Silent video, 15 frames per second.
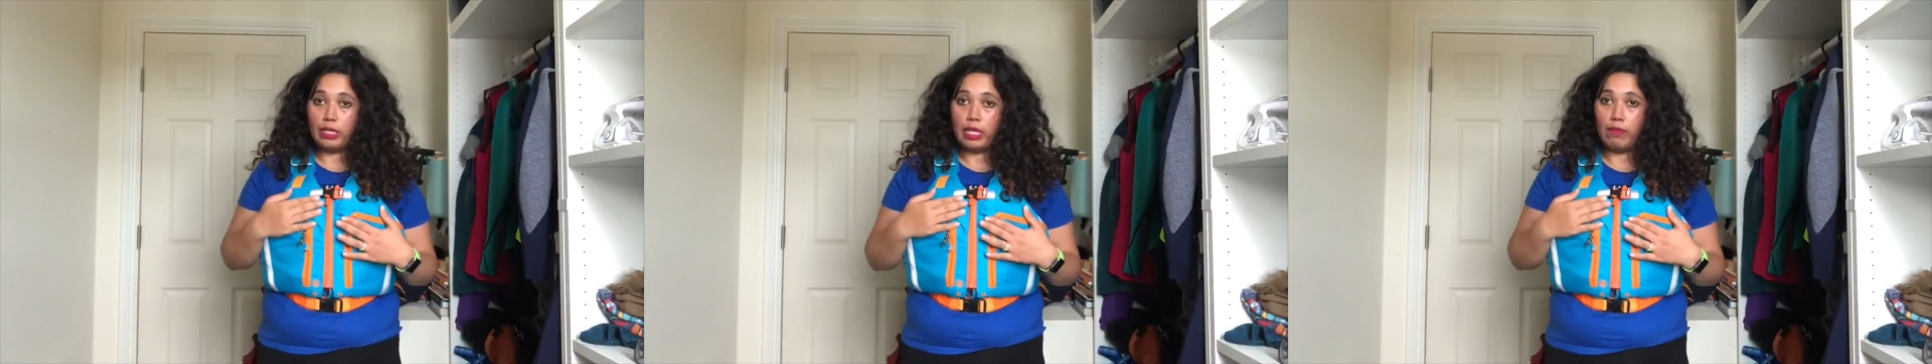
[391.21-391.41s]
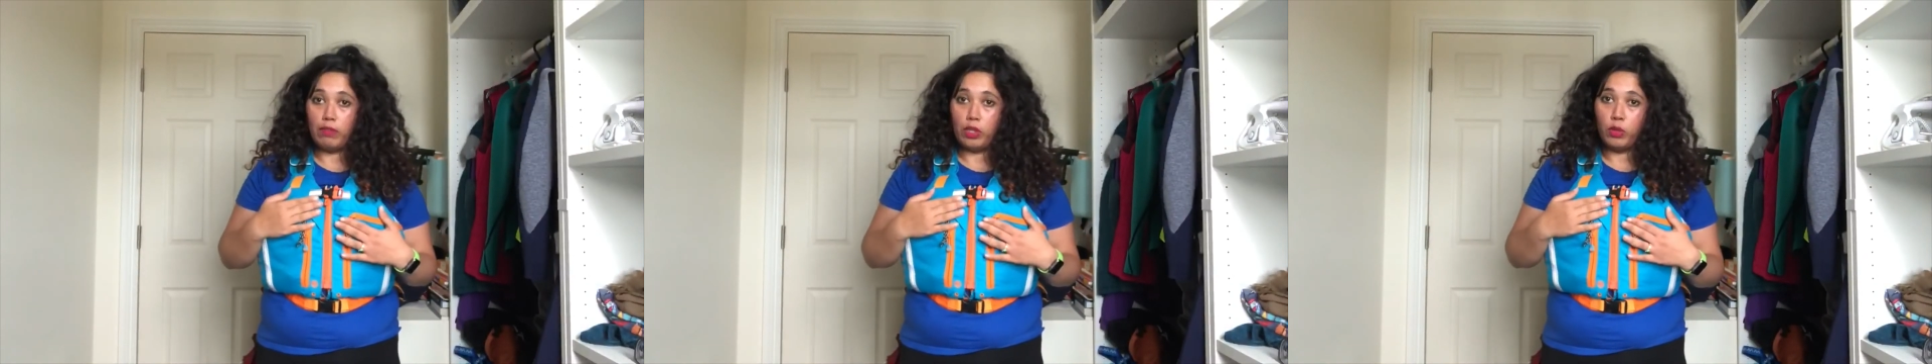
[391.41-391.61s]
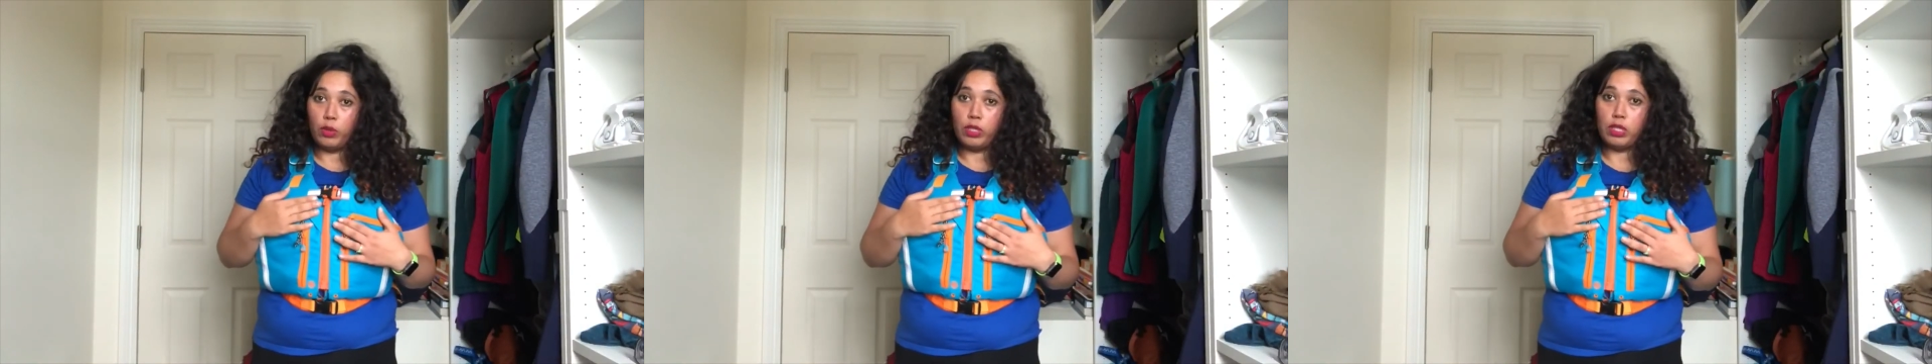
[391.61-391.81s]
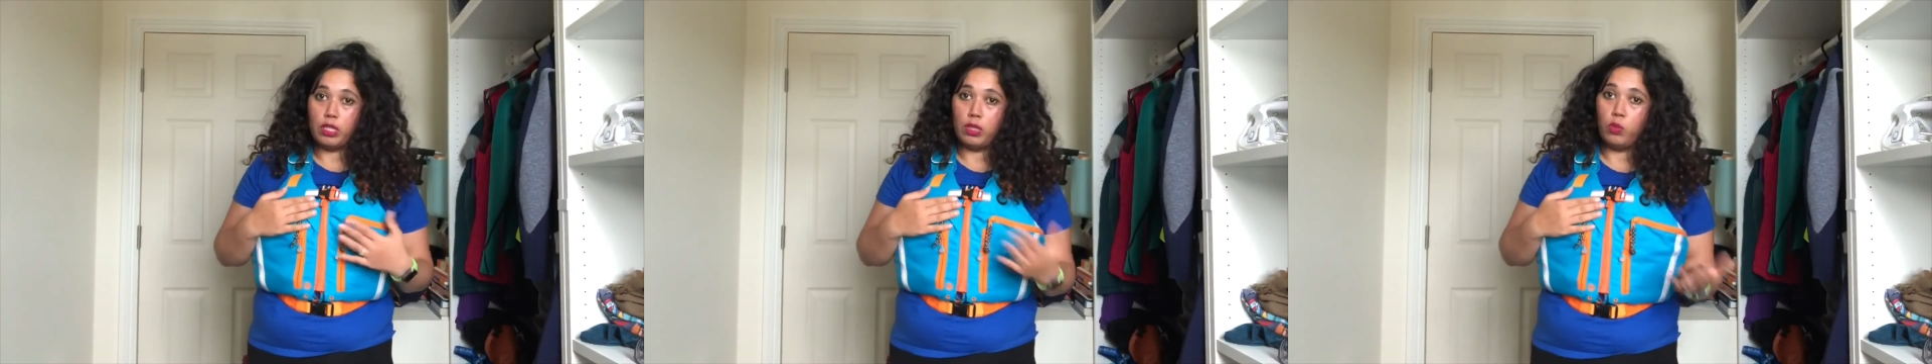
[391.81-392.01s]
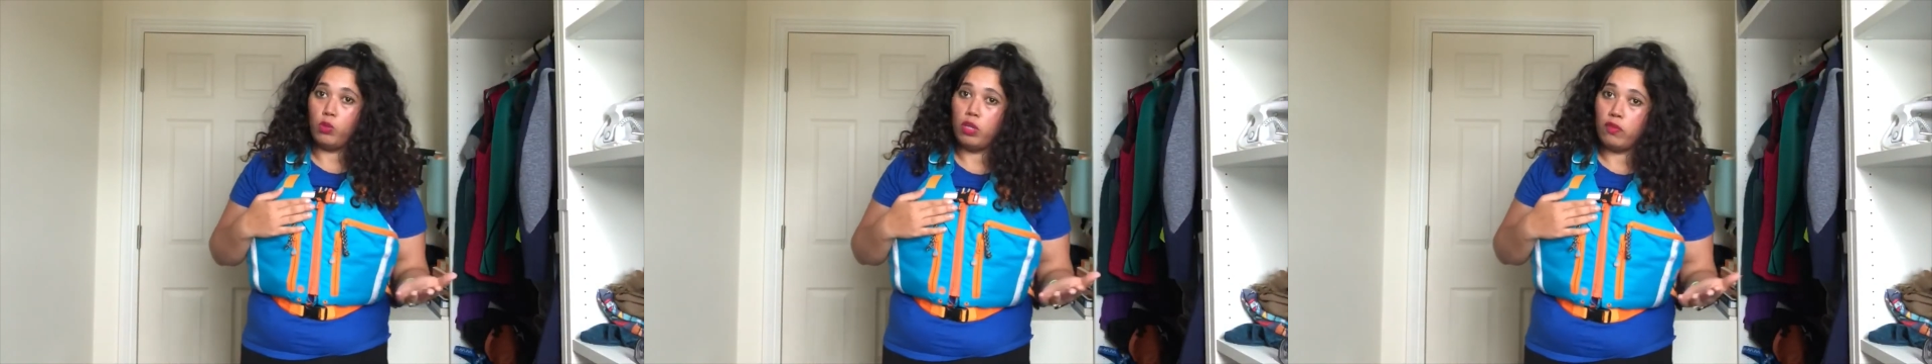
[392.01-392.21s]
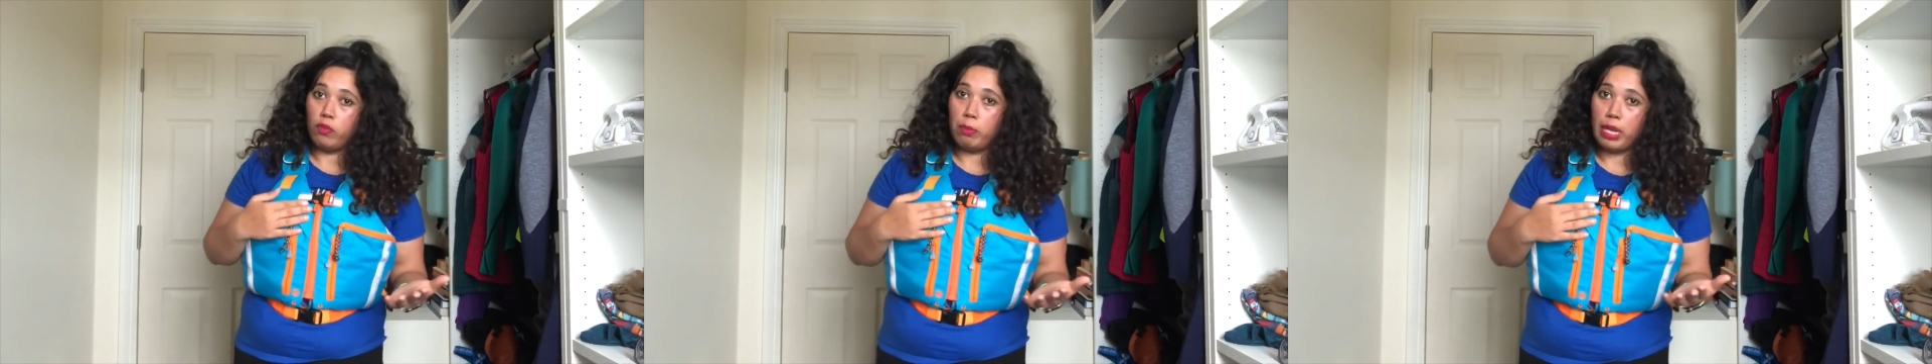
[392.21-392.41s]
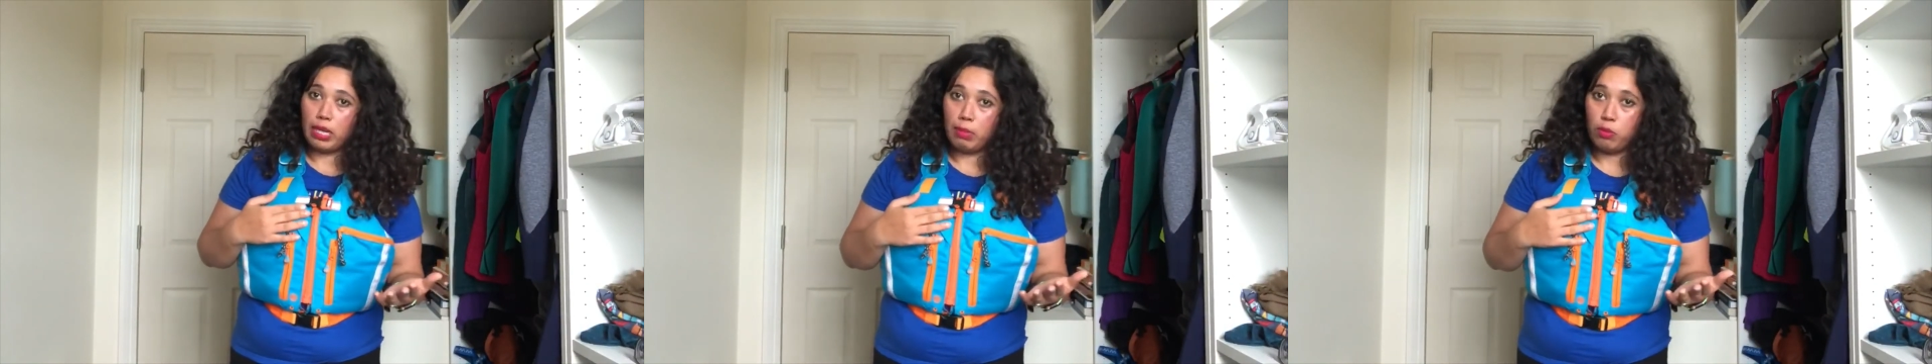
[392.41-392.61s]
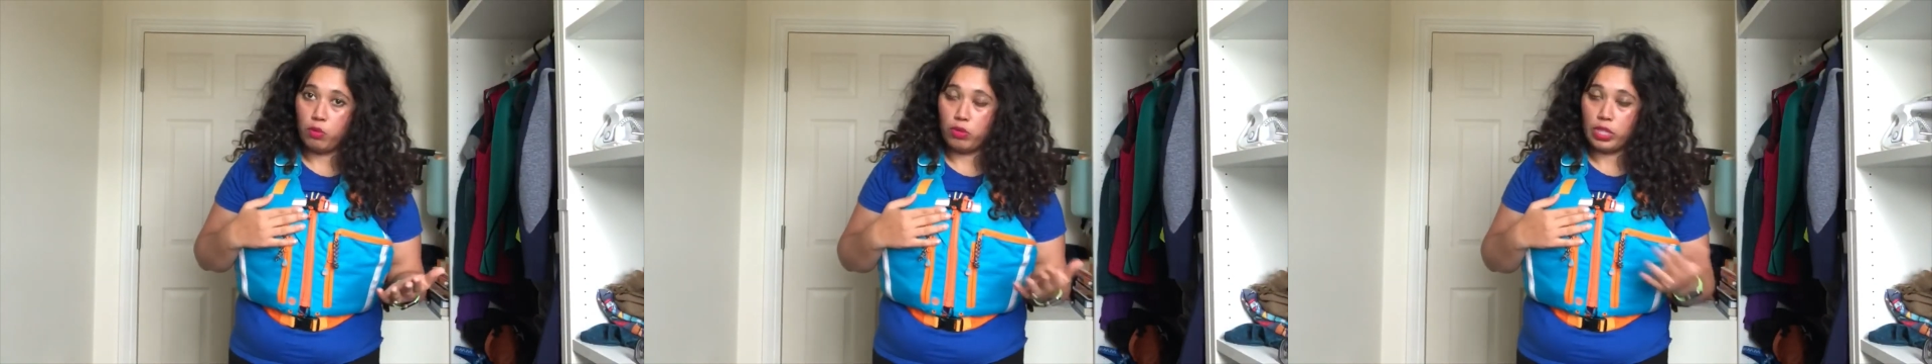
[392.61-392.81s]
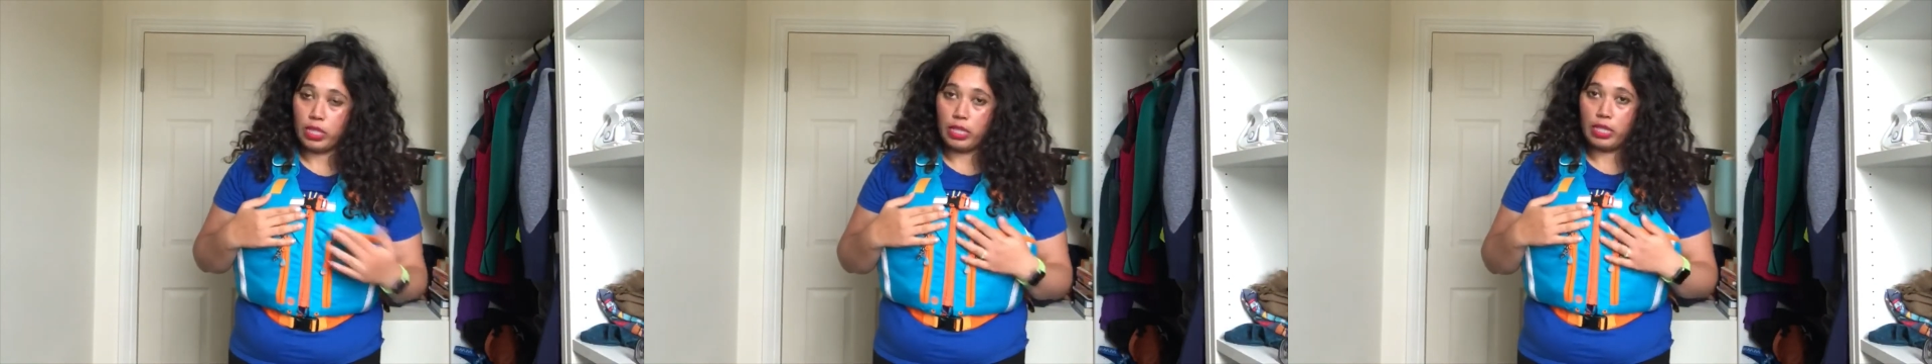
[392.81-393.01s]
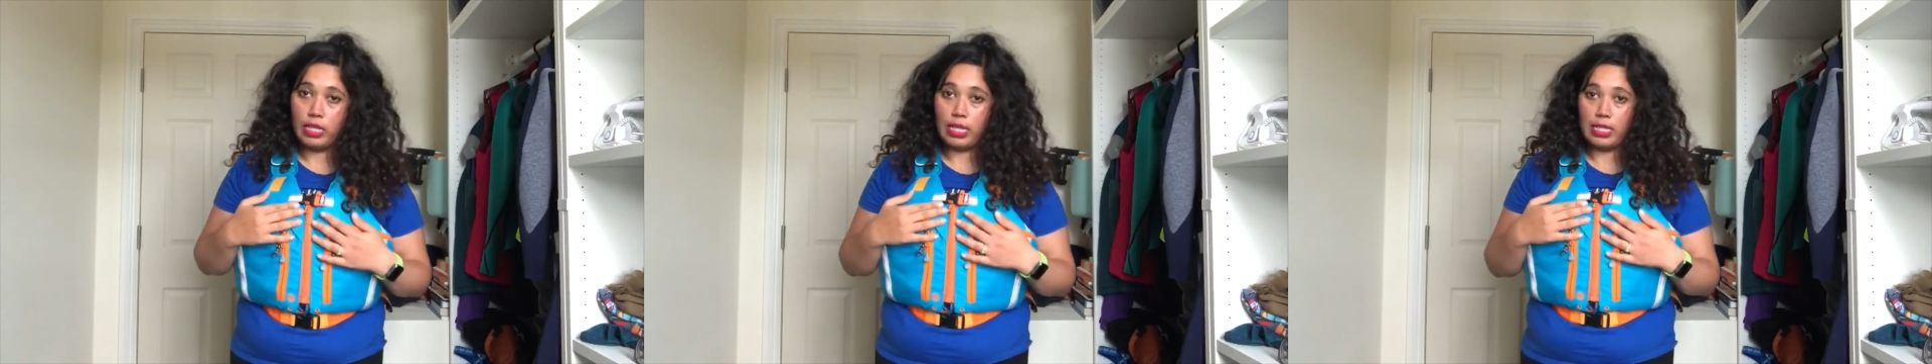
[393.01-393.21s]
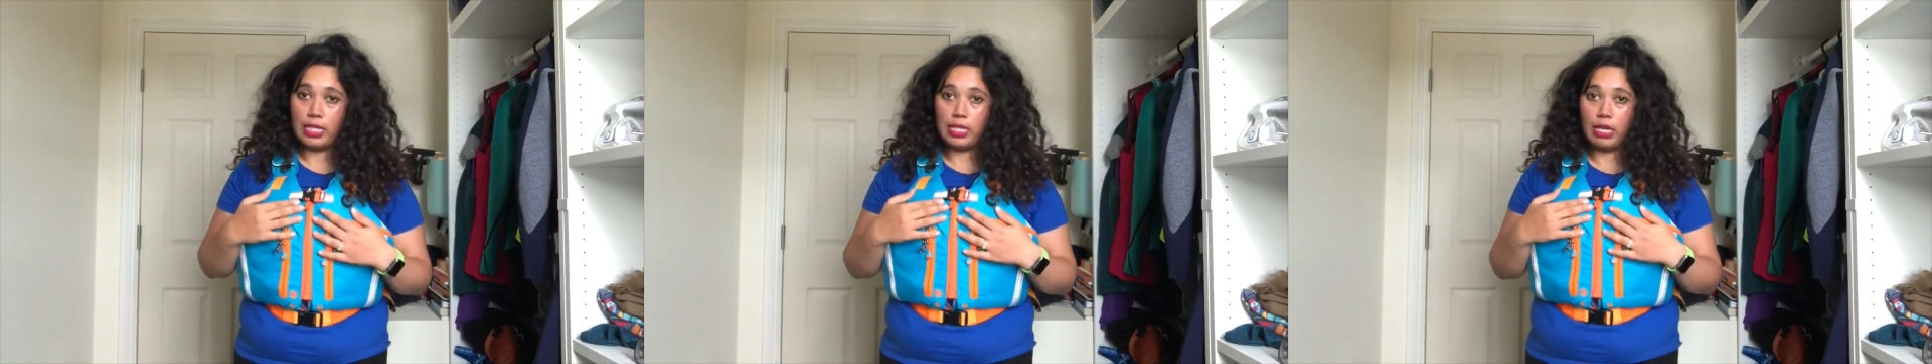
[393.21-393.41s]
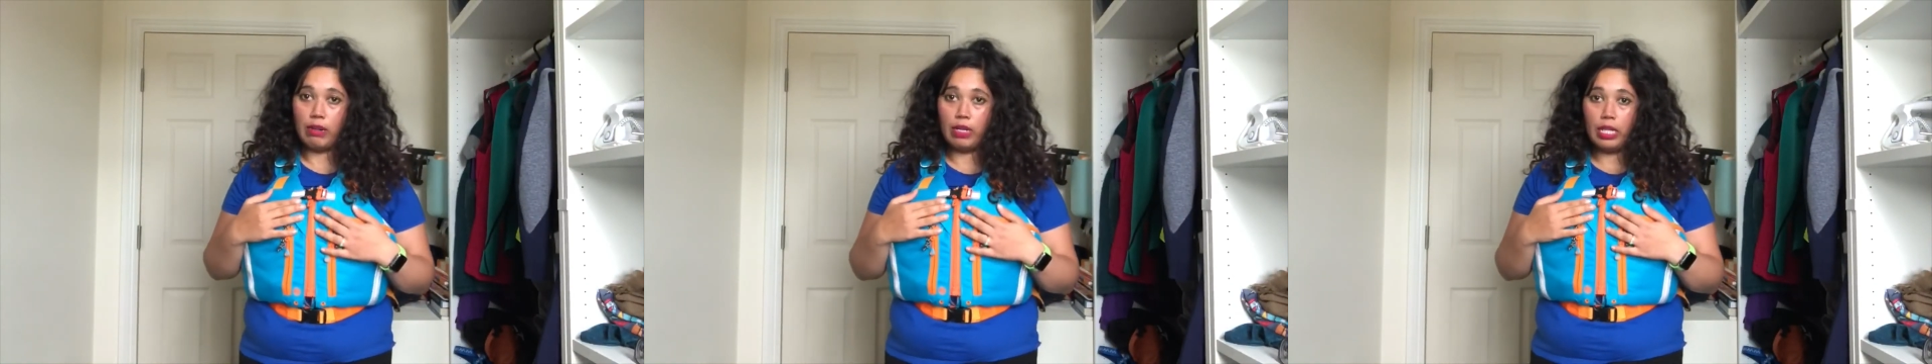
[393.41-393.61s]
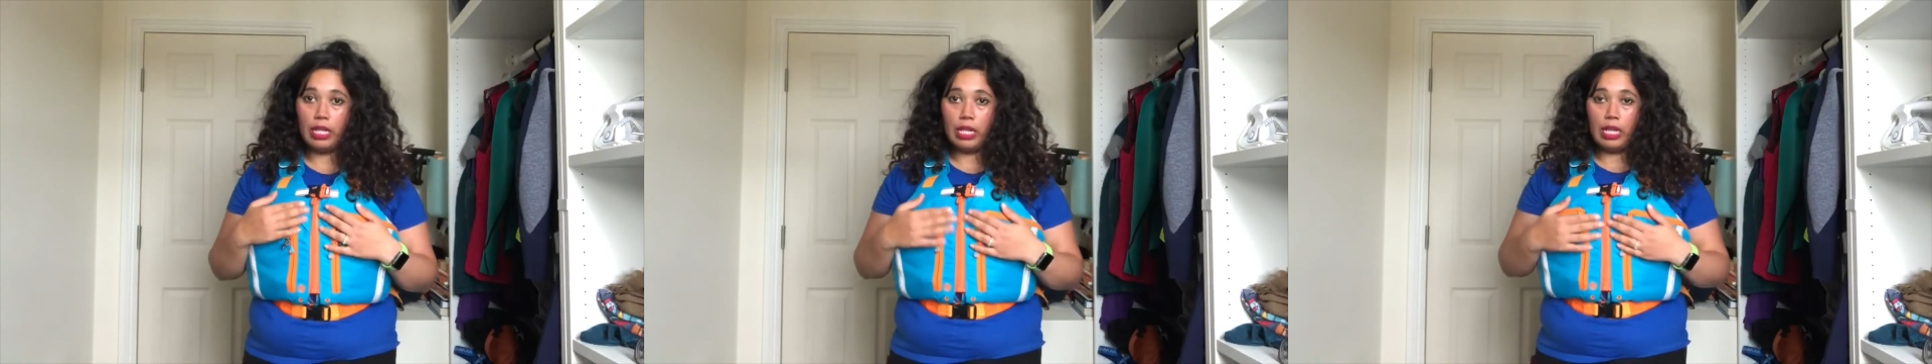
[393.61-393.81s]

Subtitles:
even though it doesn't work for paddleboarding necessarily.